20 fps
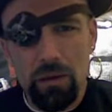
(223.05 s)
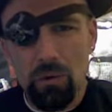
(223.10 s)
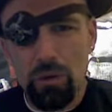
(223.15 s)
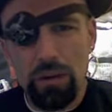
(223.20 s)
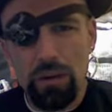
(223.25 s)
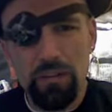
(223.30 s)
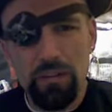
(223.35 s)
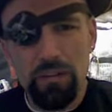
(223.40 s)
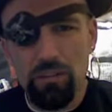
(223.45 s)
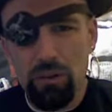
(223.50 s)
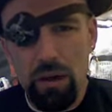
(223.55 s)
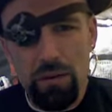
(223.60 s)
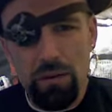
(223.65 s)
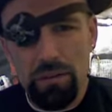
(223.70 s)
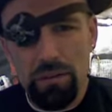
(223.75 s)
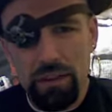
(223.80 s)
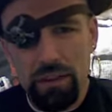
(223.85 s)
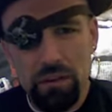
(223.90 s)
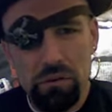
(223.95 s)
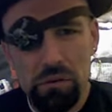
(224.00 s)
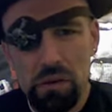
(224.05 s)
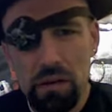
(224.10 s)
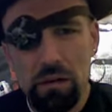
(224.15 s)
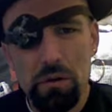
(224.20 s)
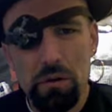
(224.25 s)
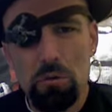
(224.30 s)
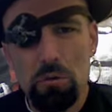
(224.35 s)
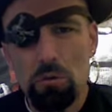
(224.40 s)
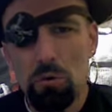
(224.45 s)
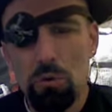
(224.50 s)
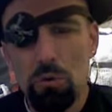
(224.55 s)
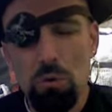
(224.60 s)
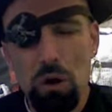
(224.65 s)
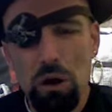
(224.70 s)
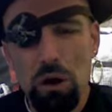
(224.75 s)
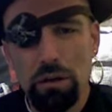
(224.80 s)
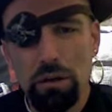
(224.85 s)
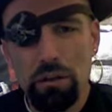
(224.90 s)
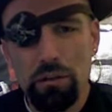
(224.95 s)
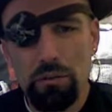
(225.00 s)
We'll give you everything you need. We'll
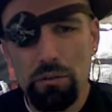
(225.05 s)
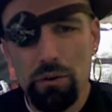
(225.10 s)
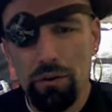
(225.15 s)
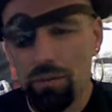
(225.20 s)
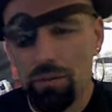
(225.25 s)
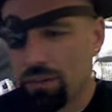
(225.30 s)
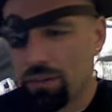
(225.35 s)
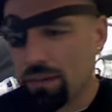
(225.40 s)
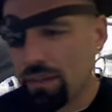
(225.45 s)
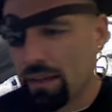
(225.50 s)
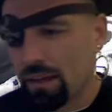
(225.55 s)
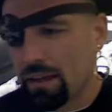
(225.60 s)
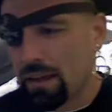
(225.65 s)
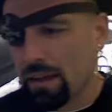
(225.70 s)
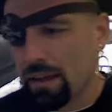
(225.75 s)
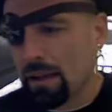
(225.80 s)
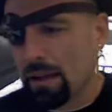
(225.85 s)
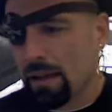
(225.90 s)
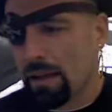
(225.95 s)
walk you through everything,